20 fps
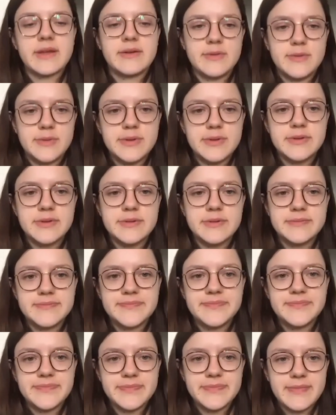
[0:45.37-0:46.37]
Cool,
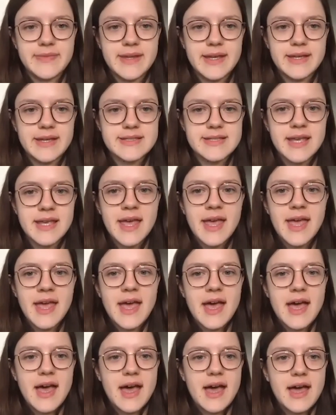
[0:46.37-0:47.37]
nice.
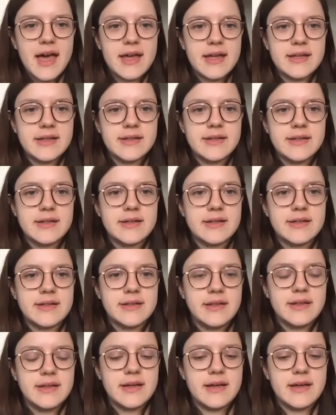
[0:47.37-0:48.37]
And
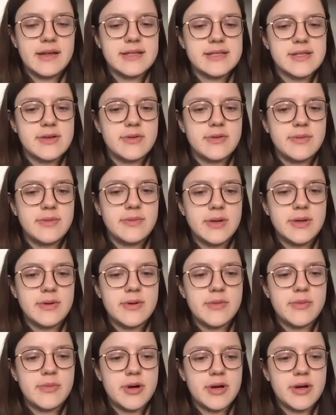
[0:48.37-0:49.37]
and so
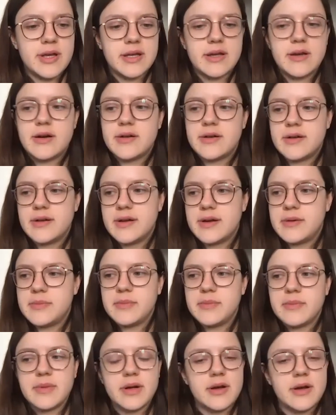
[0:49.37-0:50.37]
you're working
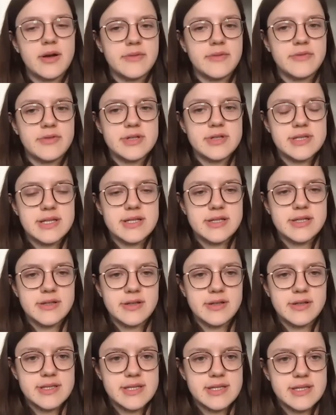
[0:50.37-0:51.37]
on
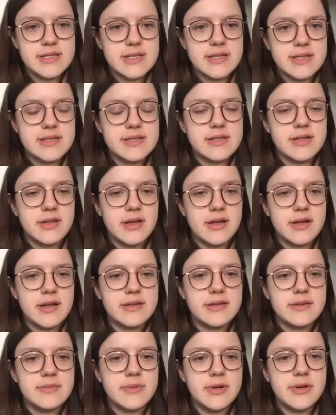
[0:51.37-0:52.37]
conversational assistants a lot
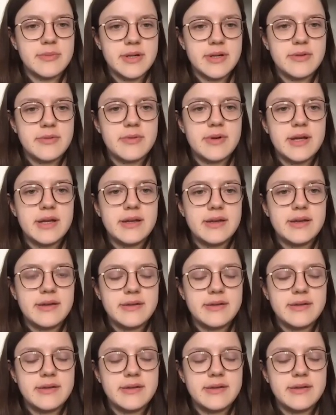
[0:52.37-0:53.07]
at the moment, right?